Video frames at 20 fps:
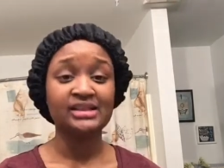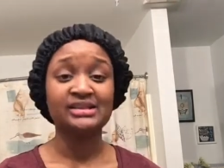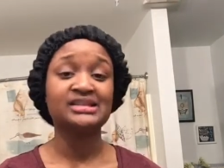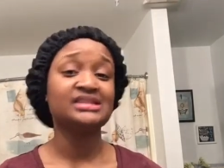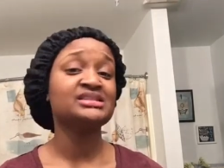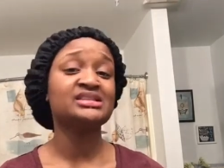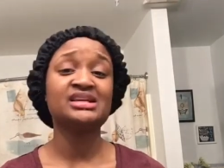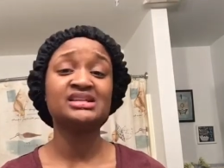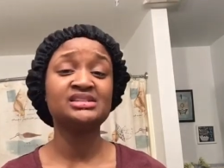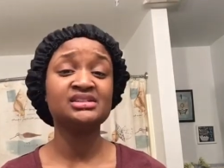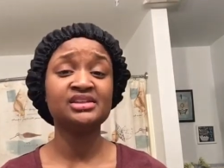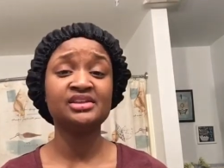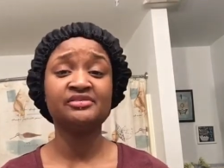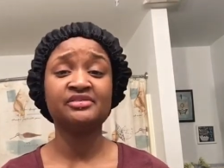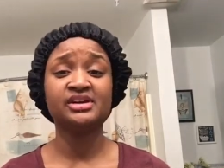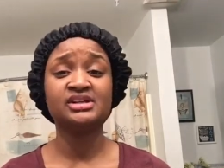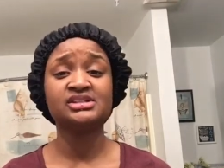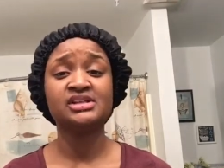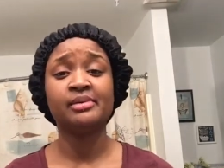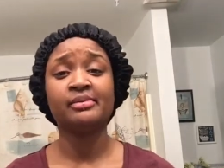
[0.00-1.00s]
This isn't the
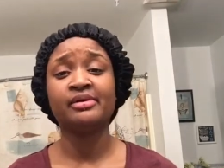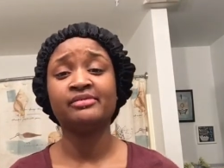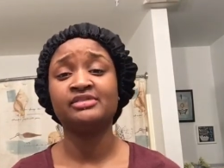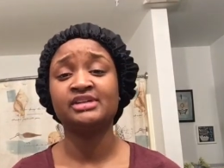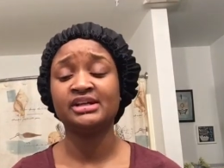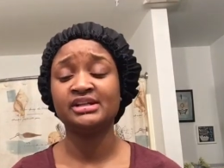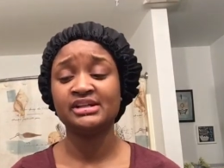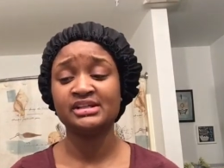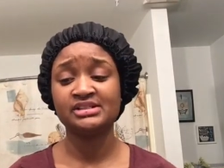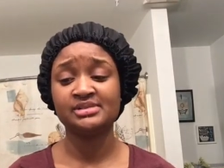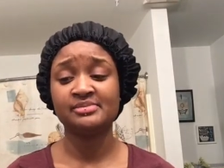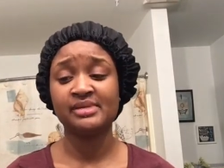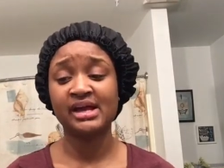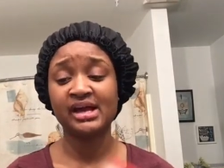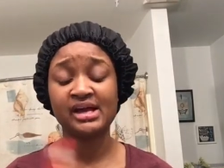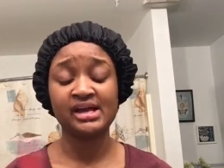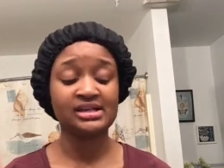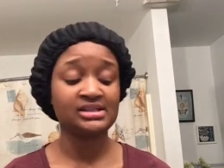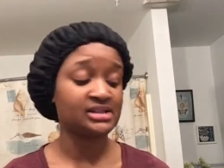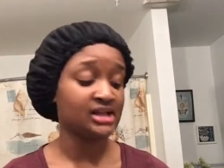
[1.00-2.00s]
first time I've done this
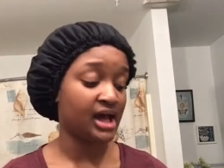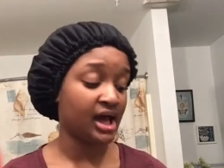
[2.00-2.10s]
mask.